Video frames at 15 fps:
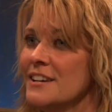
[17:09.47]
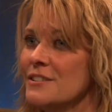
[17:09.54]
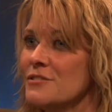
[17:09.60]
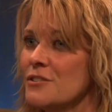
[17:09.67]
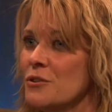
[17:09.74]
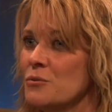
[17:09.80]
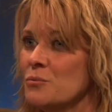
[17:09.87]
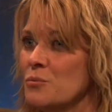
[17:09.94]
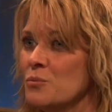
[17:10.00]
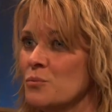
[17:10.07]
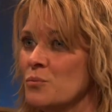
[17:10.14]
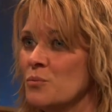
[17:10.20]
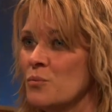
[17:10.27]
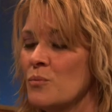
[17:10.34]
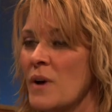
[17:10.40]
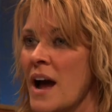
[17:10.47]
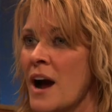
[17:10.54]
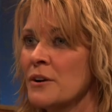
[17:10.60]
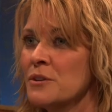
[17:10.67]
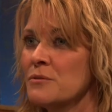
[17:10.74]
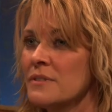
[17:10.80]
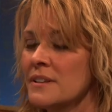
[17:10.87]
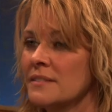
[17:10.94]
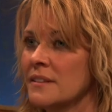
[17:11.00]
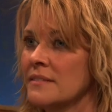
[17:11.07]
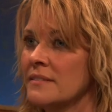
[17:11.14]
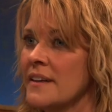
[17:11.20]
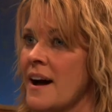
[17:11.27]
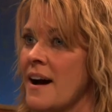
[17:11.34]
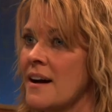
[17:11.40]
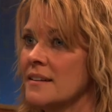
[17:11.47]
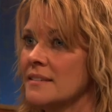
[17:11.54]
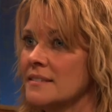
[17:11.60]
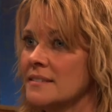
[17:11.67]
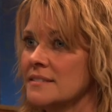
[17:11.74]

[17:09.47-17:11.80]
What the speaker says: So how do you think that